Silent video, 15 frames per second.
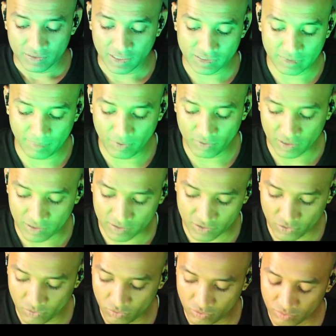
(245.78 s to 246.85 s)
That's about it.
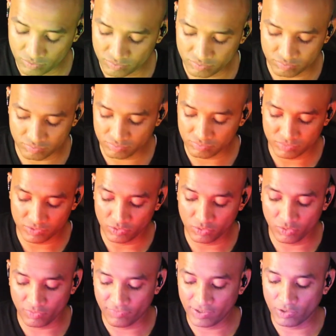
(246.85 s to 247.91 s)

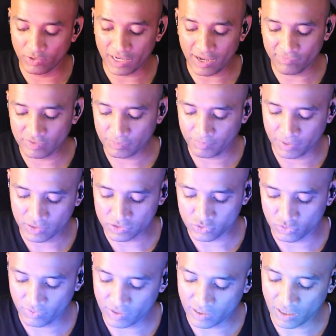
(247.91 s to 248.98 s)
We don't have the pa,
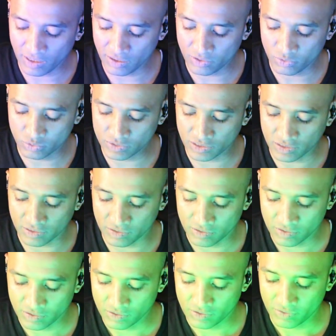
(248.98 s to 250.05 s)
so we can't do the
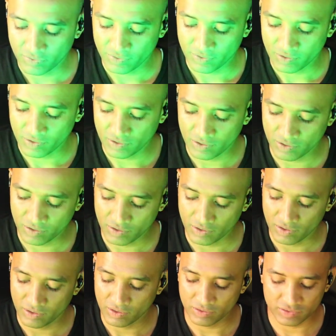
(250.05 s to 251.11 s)

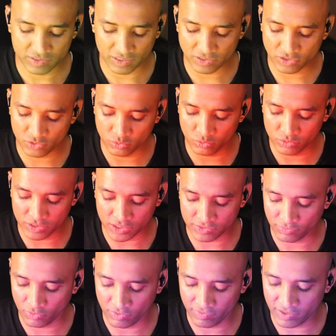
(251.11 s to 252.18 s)
sus2,
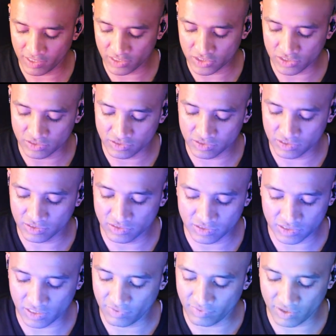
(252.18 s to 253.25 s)
sus4 variations in
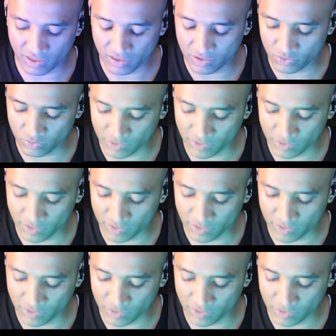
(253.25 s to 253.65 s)
C. We can't do